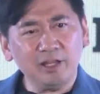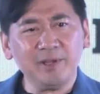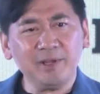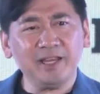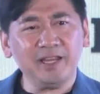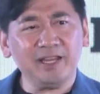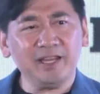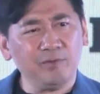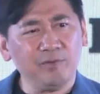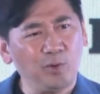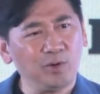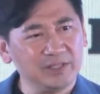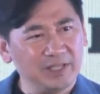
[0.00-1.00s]
in the beginning,
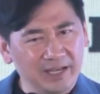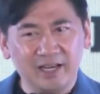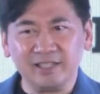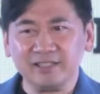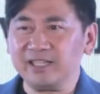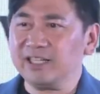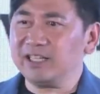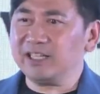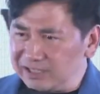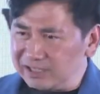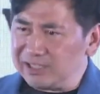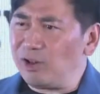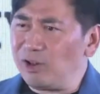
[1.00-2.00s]
of course, I gotta say,
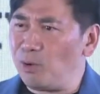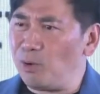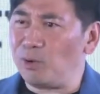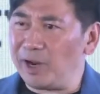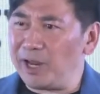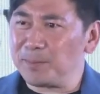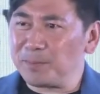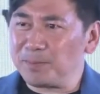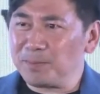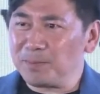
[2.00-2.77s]
it's slow, right?